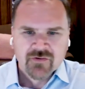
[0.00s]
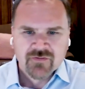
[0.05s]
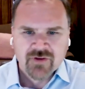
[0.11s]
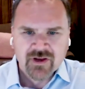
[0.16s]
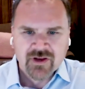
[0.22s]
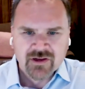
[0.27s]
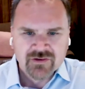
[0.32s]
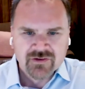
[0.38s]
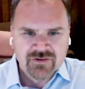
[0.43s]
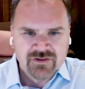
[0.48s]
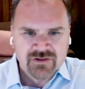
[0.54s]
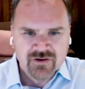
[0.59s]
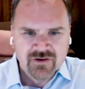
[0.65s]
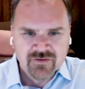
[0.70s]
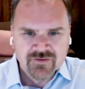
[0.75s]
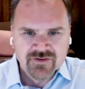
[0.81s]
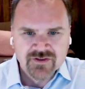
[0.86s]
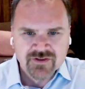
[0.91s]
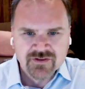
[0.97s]
for Financial
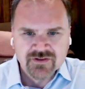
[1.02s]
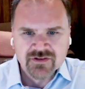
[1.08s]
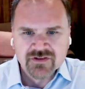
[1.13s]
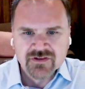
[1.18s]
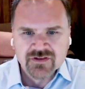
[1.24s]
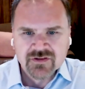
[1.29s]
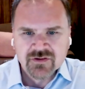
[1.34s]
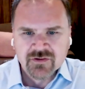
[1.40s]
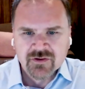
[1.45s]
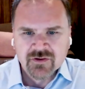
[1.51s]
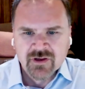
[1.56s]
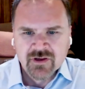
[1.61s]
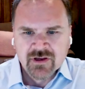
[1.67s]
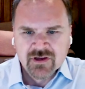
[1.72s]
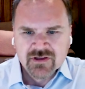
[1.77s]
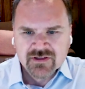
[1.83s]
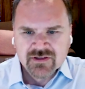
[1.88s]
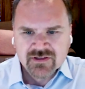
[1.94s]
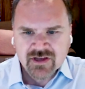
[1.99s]
Services is to
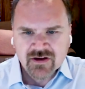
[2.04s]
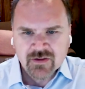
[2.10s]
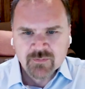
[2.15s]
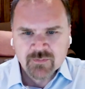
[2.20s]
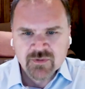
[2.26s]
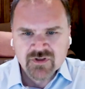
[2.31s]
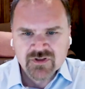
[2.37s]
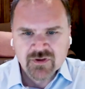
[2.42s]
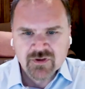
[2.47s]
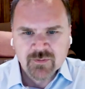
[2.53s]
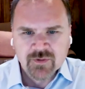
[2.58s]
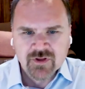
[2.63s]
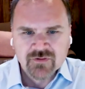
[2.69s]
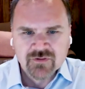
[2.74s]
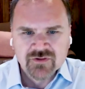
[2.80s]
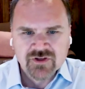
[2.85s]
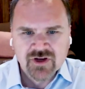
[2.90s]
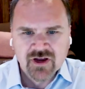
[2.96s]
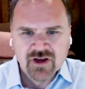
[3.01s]
stand up to some
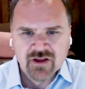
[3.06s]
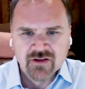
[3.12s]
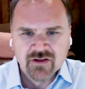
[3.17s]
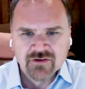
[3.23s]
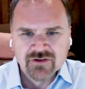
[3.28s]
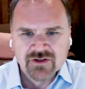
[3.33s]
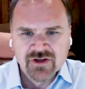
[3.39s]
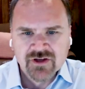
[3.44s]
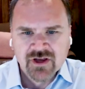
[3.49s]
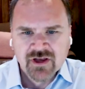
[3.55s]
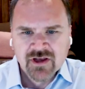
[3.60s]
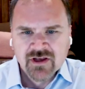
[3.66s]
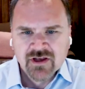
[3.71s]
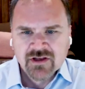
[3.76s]
of those challenges.